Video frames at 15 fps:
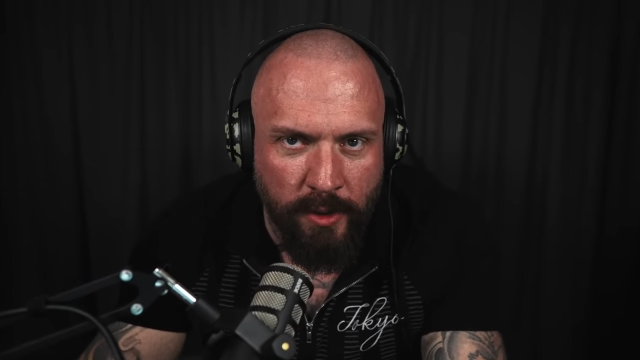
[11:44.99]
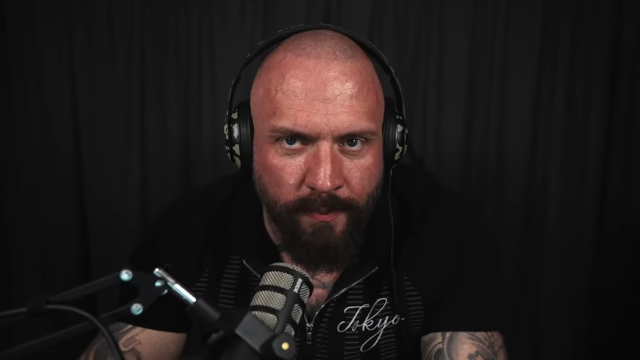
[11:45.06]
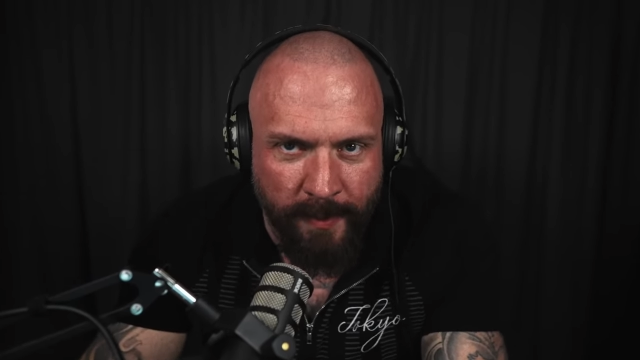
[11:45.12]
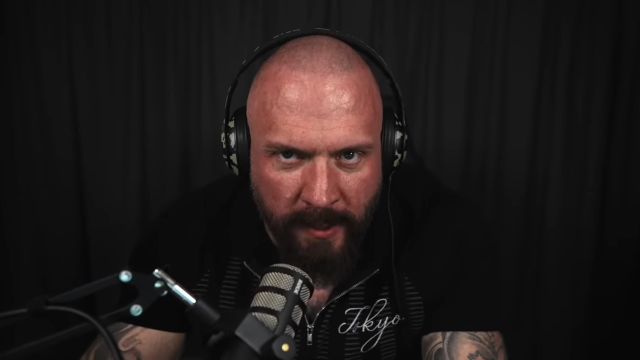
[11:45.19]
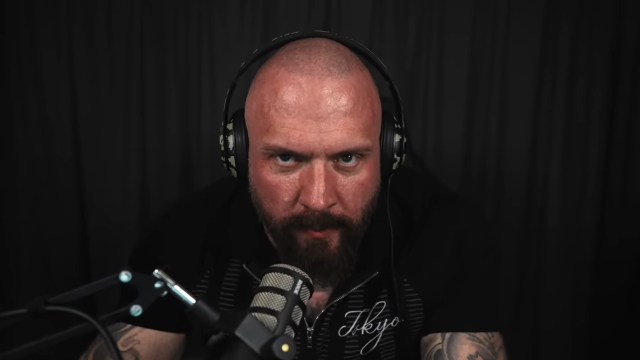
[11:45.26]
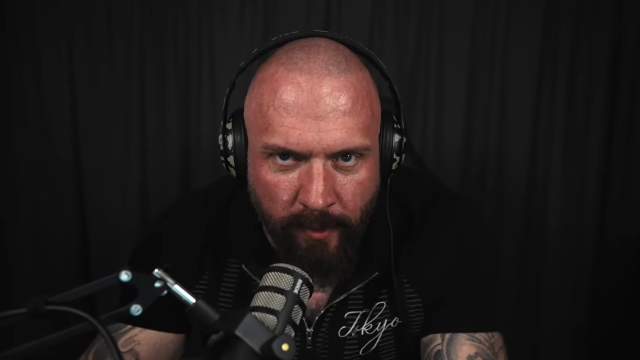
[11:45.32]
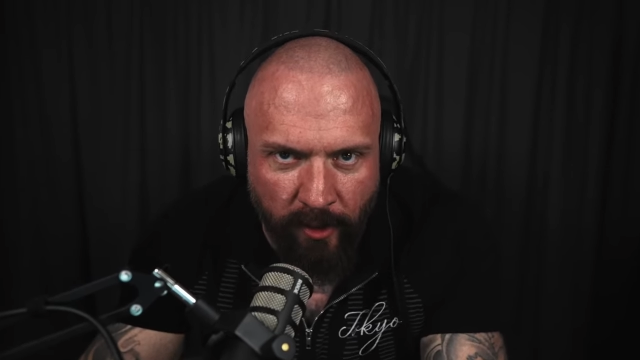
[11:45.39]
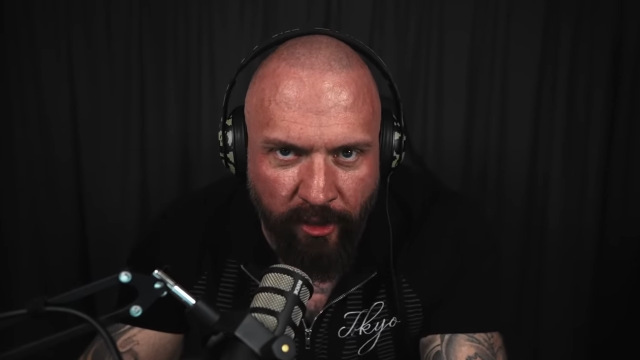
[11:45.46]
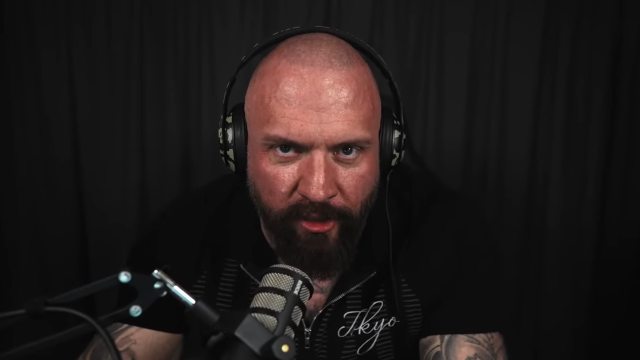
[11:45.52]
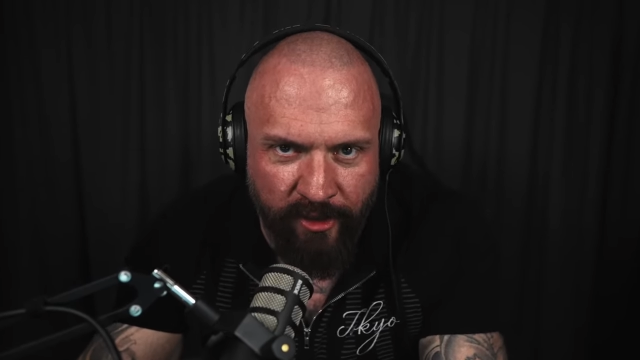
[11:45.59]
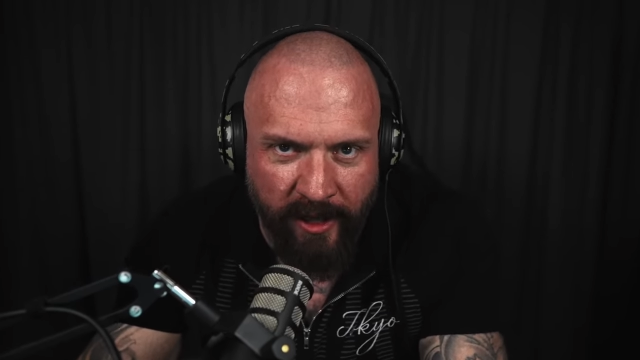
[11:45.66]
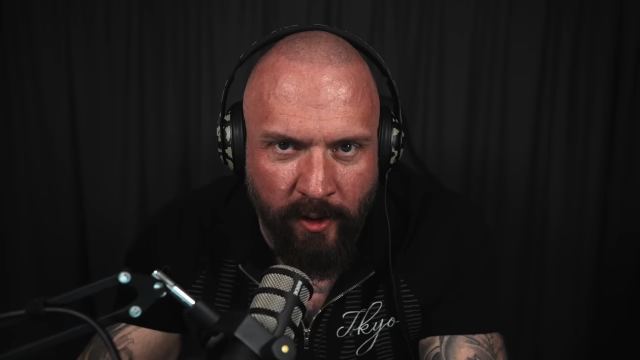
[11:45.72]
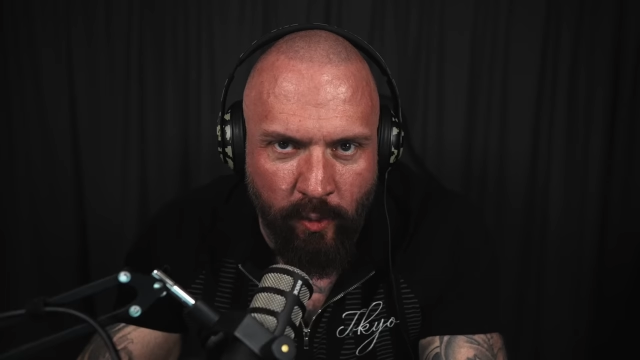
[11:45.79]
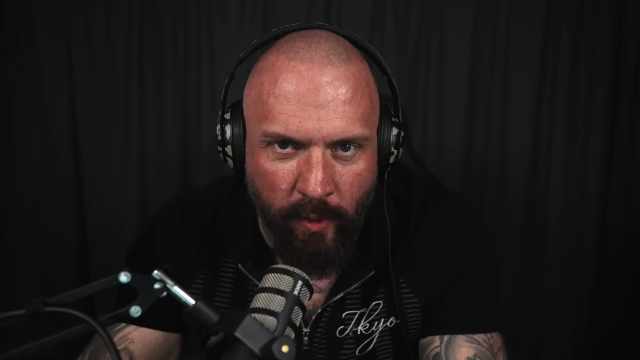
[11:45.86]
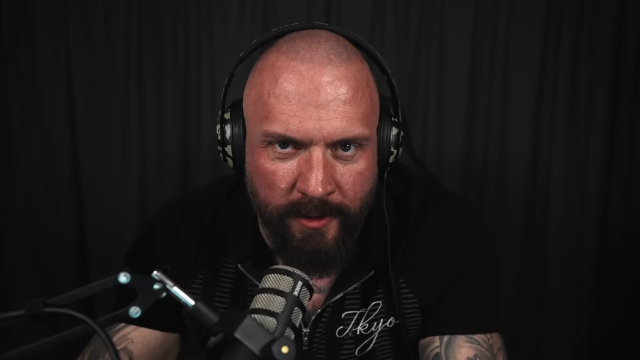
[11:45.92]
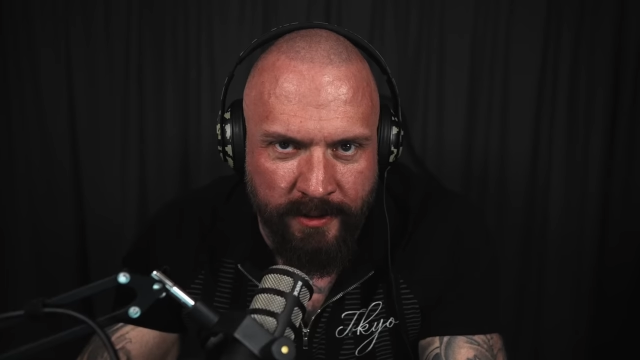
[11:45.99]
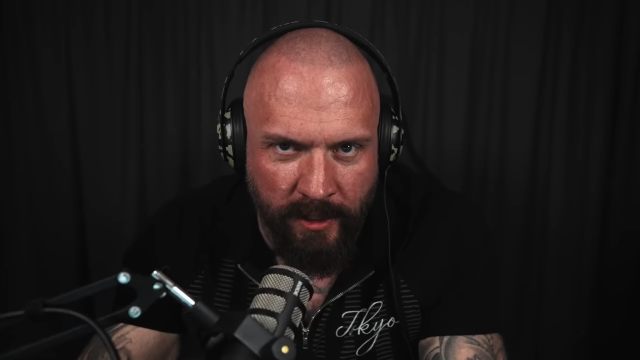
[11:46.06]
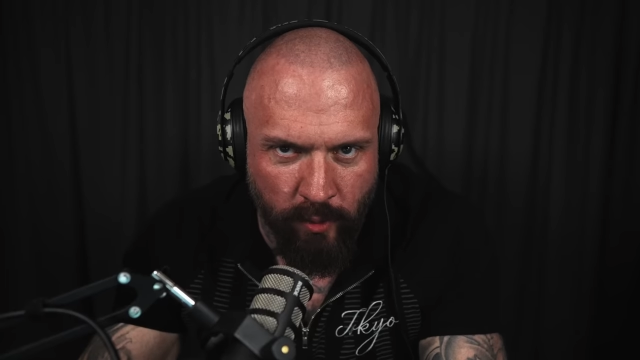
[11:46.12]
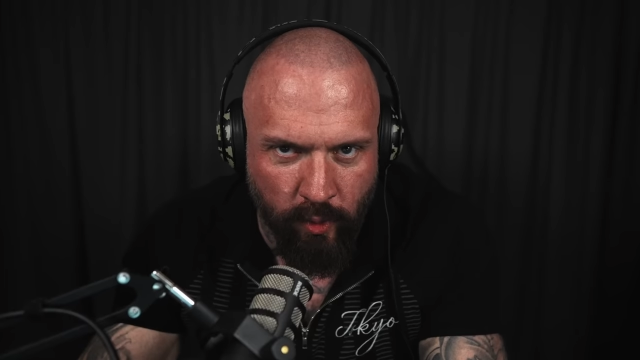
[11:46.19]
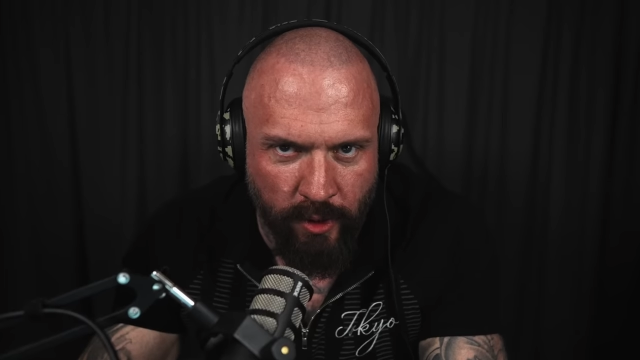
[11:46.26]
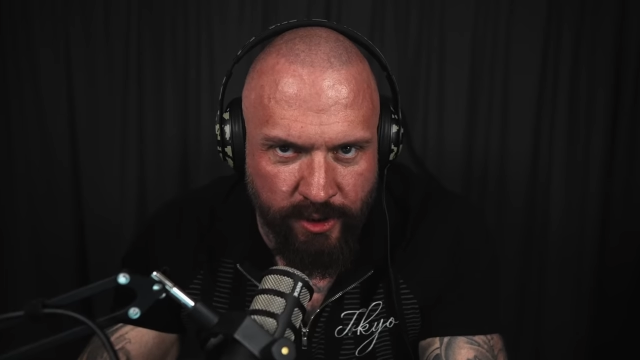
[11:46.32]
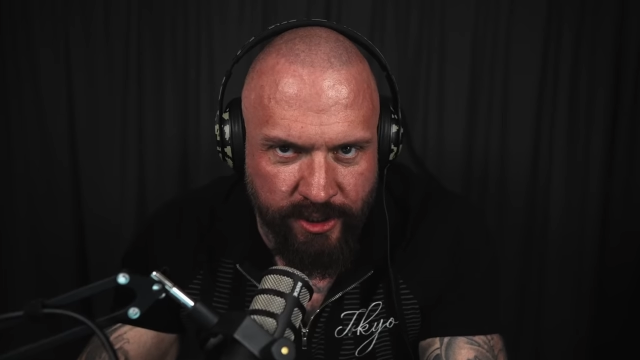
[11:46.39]
people think when they
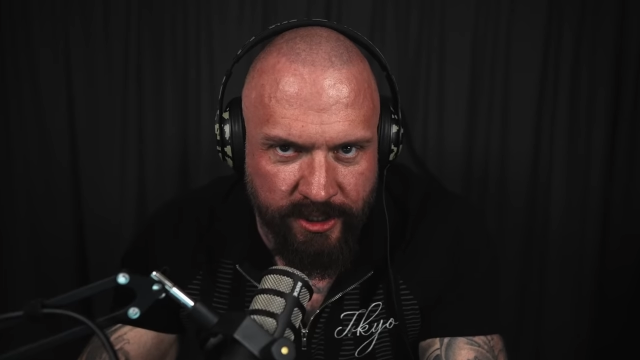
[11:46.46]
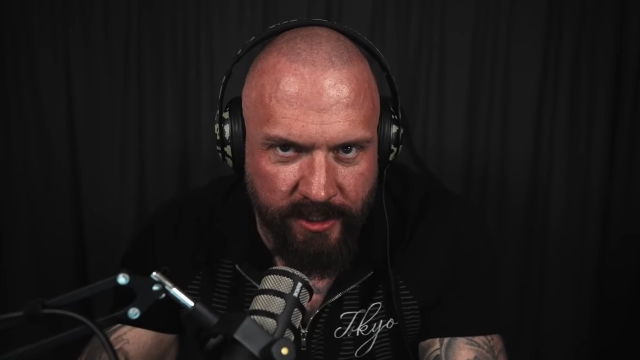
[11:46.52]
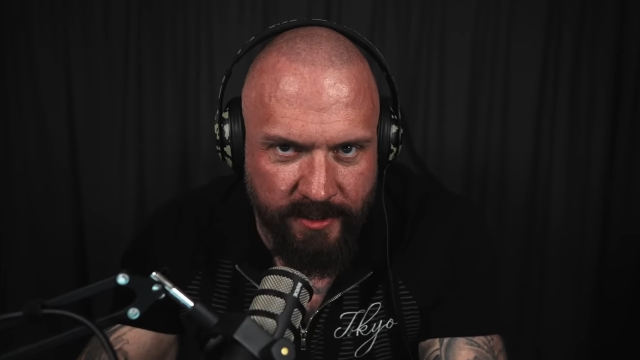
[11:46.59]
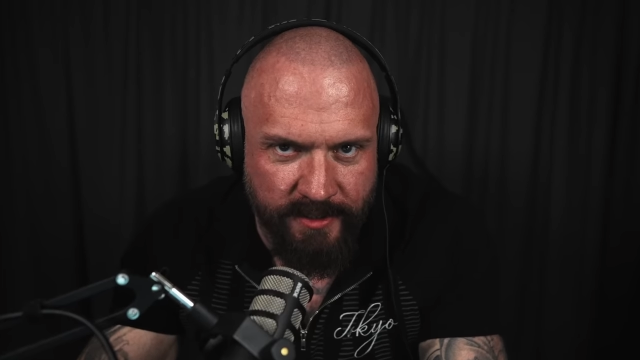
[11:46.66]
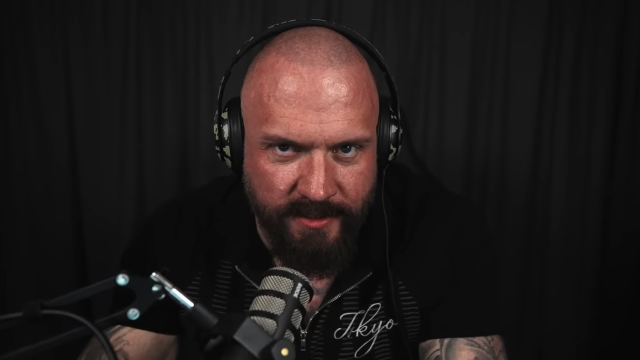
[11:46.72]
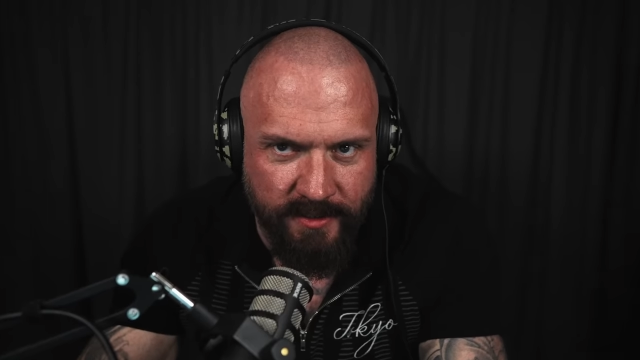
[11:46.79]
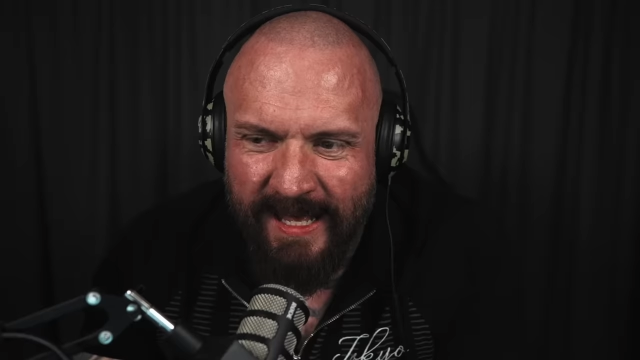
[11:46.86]
watch this?